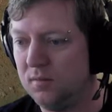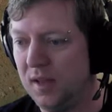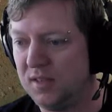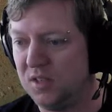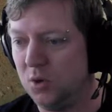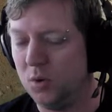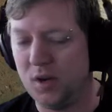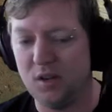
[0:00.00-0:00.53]

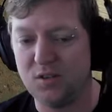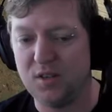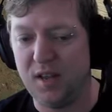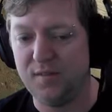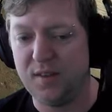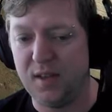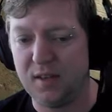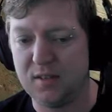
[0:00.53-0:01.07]
the
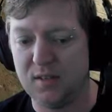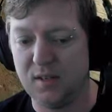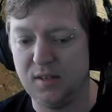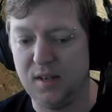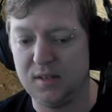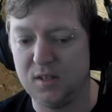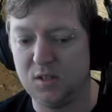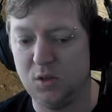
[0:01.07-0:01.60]
autosave kicks in and
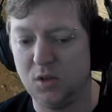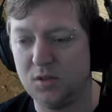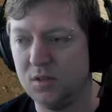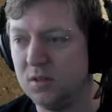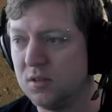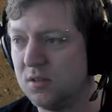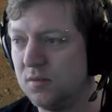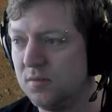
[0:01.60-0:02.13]
does its
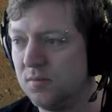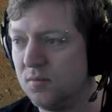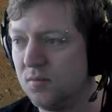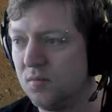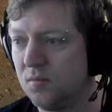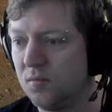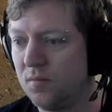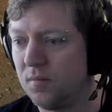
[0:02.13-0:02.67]
nonsense.
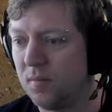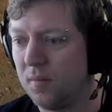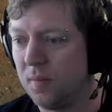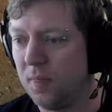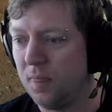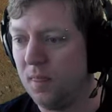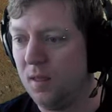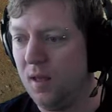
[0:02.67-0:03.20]

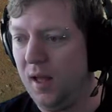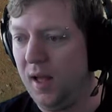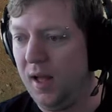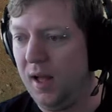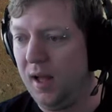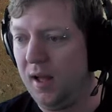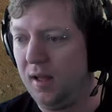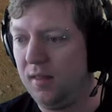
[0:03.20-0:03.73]

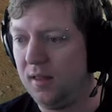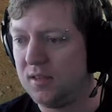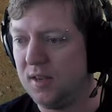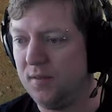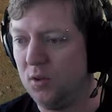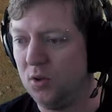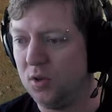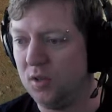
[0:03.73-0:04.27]
Let's
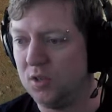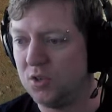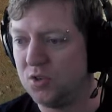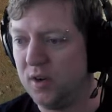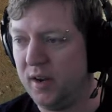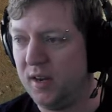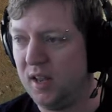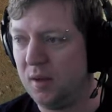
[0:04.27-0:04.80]
have a look at this
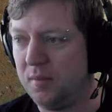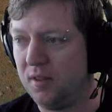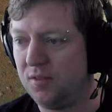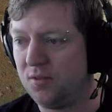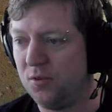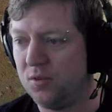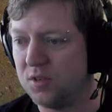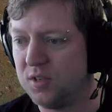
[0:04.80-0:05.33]
train coming
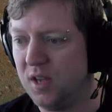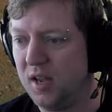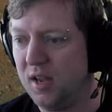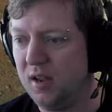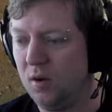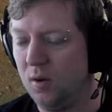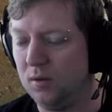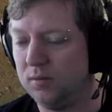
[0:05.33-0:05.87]
through
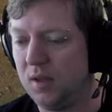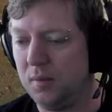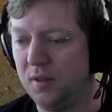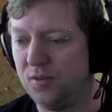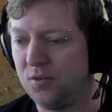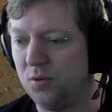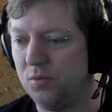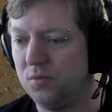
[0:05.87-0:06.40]

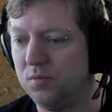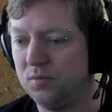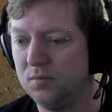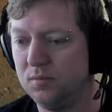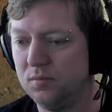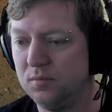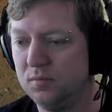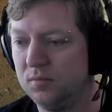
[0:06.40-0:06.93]
coming through
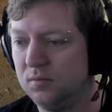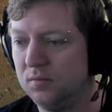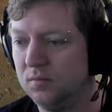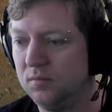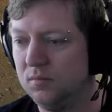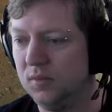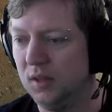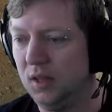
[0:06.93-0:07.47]

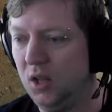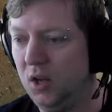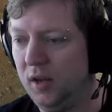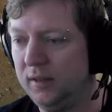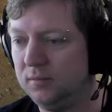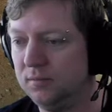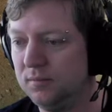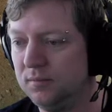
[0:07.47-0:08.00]
the
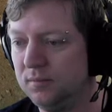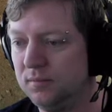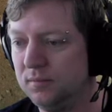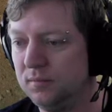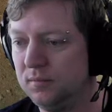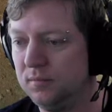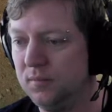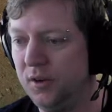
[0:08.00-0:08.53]
line.
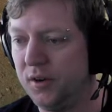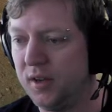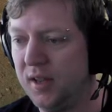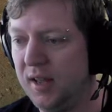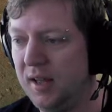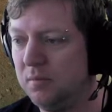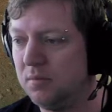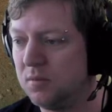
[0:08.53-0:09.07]
Here it
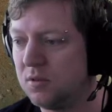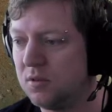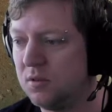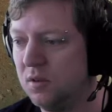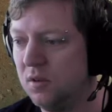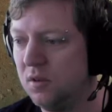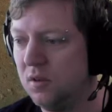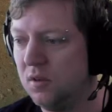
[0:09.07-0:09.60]
comes.
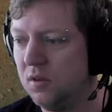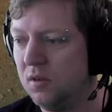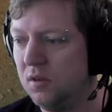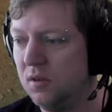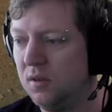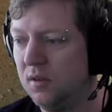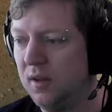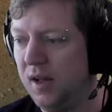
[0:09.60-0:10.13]

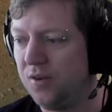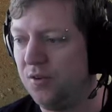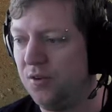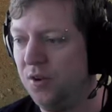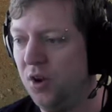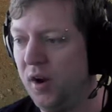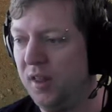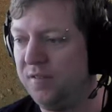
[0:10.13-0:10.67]

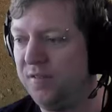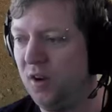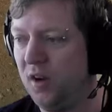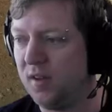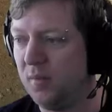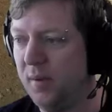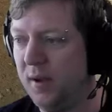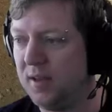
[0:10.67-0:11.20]

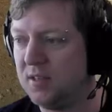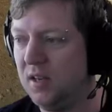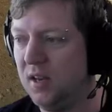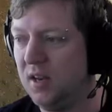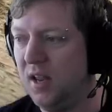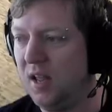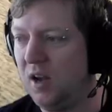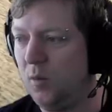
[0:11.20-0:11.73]
195 capacity
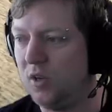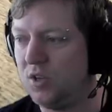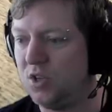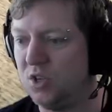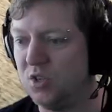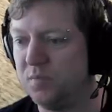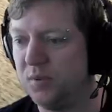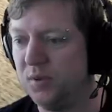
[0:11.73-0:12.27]
now, which
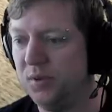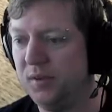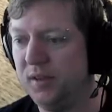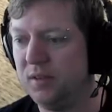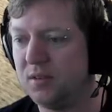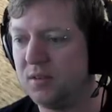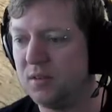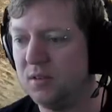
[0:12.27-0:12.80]
is brilliant.